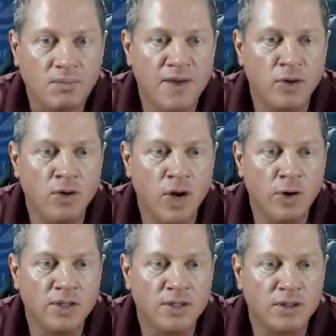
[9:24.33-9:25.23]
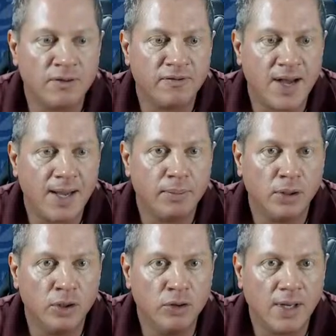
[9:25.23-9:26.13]
If you notice this little fine
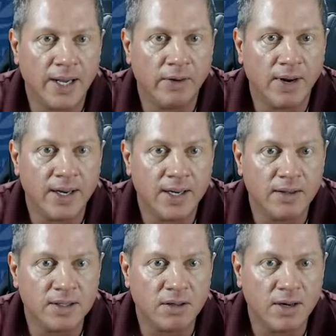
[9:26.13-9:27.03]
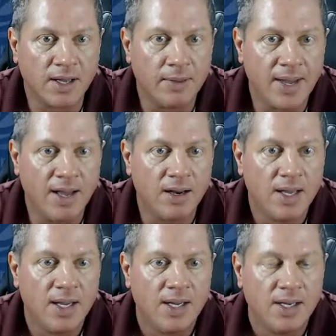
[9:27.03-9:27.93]
blue line right here that's already come out,
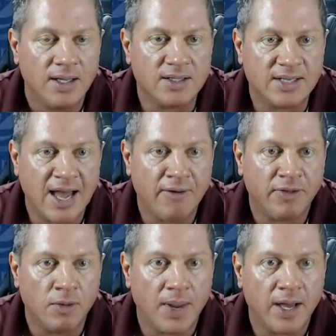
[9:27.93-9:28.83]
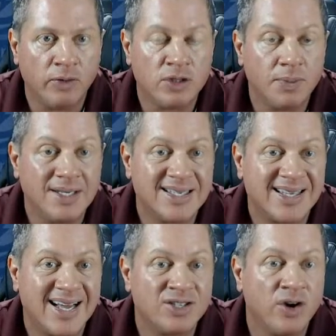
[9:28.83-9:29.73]
this is an outflow boundary, which means
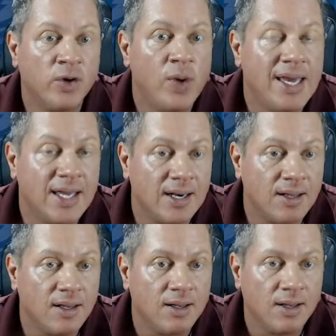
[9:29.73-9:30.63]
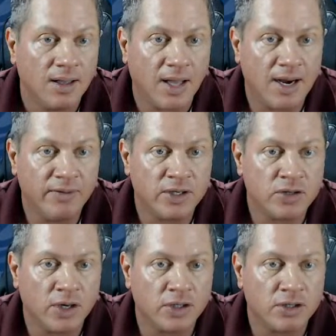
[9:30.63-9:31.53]
this line's already weakened. A lot of its
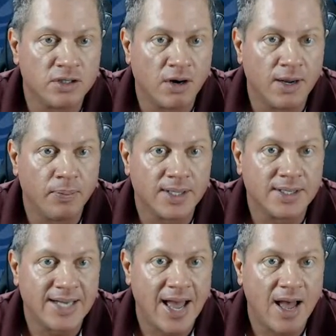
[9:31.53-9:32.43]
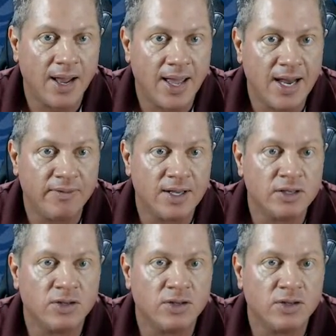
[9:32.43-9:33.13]
structure is already pressed out ahead of it.